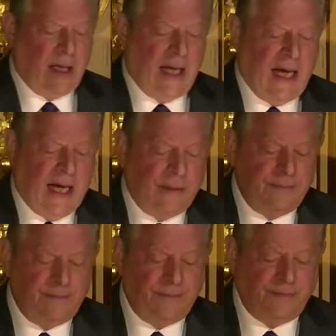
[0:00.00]
And
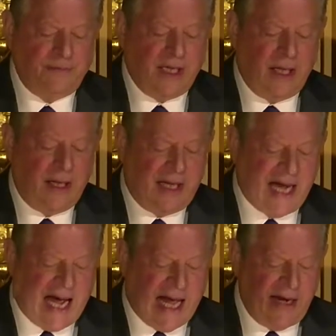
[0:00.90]

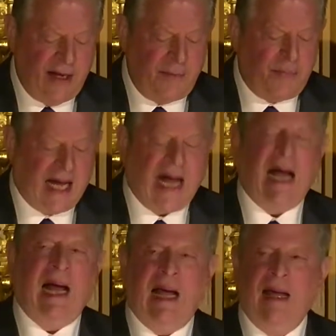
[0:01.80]
guided
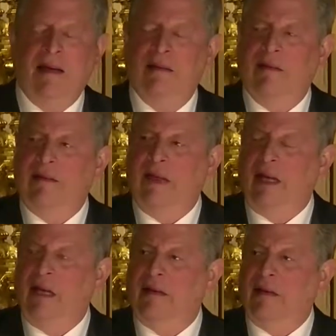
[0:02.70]
by
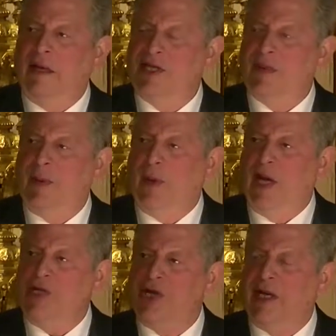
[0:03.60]
the
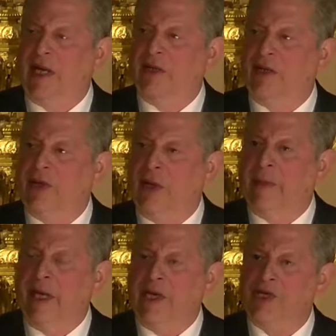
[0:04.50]
inspiration and
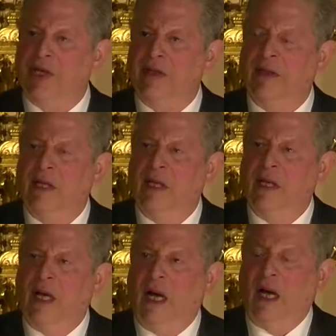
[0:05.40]
determination
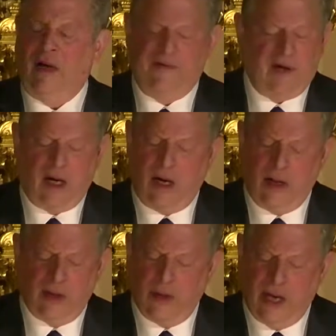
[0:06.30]
of
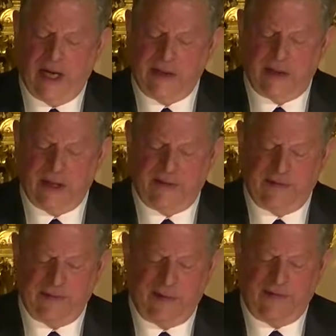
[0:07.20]
our great
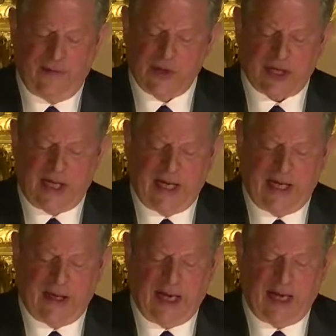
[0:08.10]
First
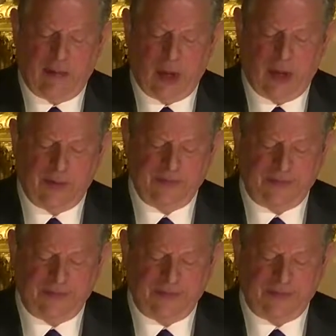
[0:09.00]
Lady, Lady Bird